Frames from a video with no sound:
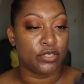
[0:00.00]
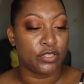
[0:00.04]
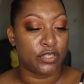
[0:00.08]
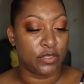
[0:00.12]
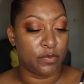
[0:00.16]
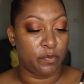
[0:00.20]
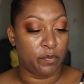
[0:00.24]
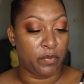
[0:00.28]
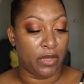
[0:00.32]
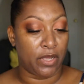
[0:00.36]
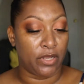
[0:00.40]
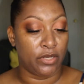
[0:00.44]

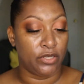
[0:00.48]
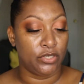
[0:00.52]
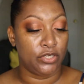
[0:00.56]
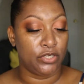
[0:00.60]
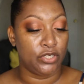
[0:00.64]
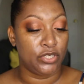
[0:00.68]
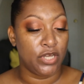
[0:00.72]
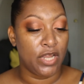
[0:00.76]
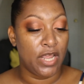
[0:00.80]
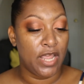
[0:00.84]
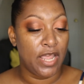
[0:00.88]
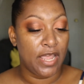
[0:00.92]

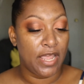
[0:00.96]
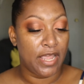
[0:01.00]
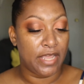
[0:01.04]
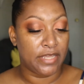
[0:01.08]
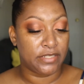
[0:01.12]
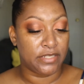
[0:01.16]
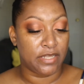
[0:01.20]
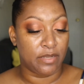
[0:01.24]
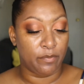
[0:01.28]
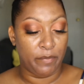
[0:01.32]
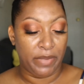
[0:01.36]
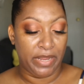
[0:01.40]
sponge. It's
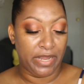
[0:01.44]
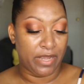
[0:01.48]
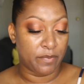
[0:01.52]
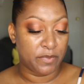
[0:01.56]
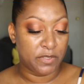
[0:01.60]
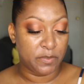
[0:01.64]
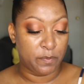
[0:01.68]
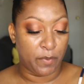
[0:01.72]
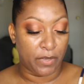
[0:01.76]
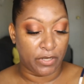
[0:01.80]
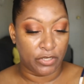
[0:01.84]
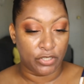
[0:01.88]
the makeup
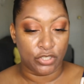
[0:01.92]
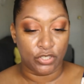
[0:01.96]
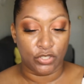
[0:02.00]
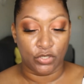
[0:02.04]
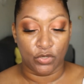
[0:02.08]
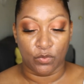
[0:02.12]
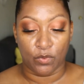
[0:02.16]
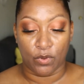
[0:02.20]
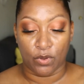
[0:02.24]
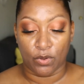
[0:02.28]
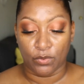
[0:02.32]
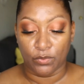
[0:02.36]
sponge
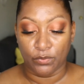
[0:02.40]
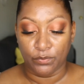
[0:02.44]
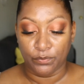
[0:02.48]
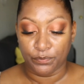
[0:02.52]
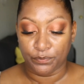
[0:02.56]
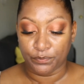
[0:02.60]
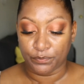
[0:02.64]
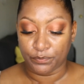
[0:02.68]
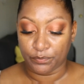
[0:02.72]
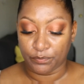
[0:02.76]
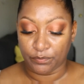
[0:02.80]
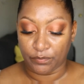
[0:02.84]
duo,
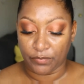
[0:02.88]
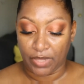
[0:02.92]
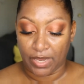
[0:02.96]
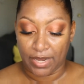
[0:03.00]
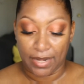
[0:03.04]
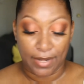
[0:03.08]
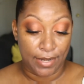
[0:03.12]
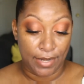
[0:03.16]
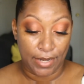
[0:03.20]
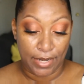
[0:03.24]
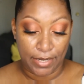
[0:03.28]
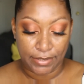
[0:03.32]

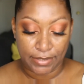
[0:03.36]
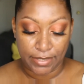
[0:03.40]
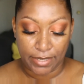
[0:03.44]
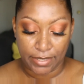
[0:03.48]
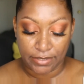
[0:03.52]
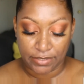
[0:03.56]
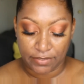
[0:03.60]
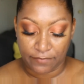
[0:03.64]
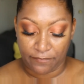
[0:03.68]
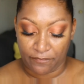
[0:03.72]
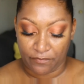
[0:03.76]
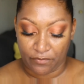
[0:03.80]

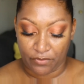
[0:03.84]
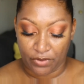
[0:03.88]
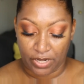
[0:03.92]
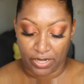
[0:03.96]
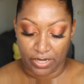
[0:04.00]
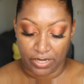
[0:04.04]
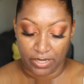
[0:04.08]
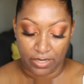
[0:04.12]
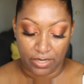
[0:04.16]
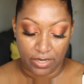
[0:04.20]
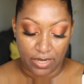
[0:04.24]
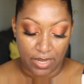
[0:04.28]
latex
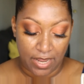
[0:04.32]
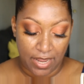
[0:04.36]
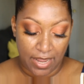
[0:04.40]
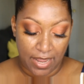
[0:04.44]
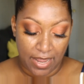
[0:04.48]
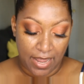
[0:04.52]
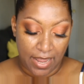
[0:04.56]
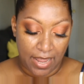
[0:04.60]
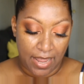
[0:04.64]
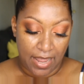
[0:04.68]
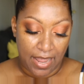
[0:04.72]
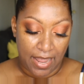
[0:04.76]
free.
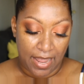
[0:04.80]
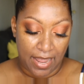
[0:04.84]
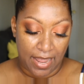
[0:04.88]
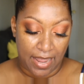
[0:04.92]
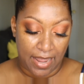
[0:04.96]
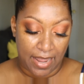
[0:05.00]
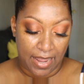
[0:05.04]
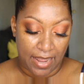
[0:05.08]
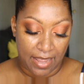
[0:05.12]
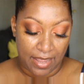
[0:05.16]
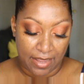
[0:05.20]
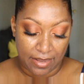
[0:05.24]

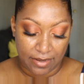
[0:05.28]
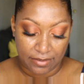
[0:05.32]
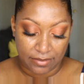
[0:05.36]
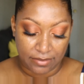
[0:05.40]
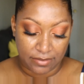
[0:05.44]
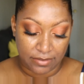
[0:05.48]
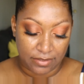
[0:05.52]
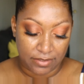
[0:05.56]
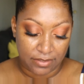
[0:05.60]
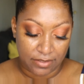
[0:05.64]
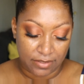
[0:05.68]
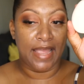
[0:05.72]
And
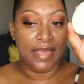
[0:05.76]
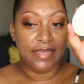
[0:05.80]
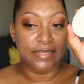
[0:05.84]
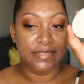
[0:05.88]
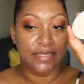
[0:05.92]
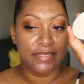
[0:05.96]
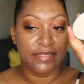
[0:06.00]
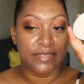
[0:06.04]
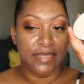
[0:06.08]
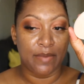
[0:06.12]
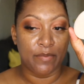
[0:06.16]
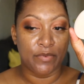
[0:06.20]
it has
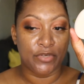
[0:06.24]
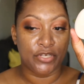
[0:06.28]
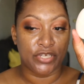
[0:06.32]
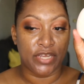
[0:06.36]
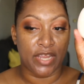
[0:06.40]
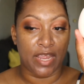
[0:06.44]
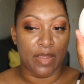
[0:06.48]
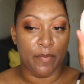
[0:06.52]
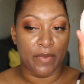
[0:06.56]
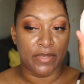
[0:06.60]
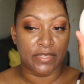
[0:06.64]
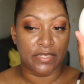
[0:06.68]
the same
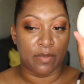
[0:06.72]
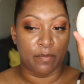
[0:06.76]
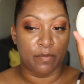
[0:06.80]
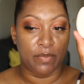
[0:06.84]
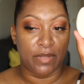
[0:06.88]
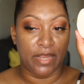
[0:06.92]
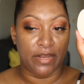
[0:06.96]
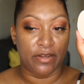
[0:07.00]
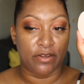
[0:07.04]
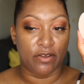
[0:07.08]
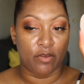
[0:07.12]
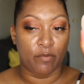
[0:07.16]
shape as a
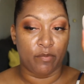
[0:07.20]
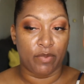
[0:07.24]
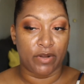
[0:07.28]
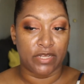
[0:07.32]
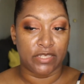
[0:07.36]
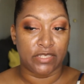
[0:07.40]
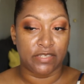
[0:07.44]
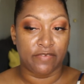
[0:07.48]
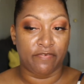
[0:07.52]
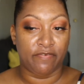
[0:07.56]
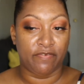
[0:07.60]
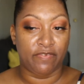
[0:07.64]
blender, but
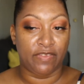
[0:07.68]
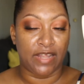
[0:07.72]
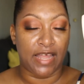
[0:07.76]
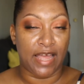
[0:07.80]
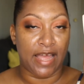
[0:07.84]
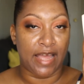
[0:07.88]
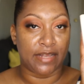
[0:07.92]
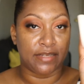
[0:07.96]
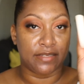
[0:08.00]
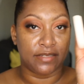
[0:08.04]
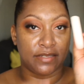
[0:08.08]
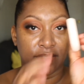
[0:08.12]
it's
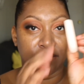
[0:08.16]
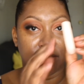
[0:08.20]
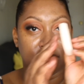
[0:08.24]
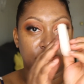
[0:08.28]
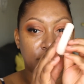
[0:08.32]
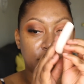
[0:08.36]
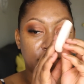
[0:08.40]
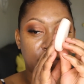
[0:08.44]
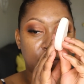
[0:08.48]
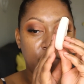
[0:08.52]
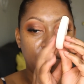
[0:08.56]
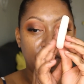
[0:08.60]
flat.
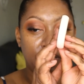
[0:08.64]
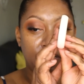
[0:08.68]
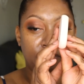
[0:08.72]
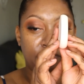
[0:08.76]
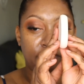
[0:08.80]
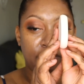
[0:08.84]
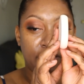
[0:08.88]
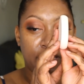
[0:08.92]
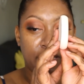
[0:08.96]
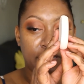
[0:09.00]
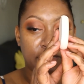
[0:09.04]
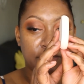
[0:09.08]
It's completely
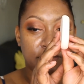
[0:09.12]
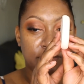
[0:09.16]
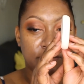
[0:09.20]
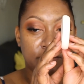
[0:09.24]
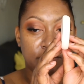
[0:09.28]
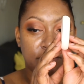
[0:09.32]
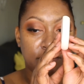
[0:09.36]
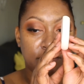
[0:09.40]
flat,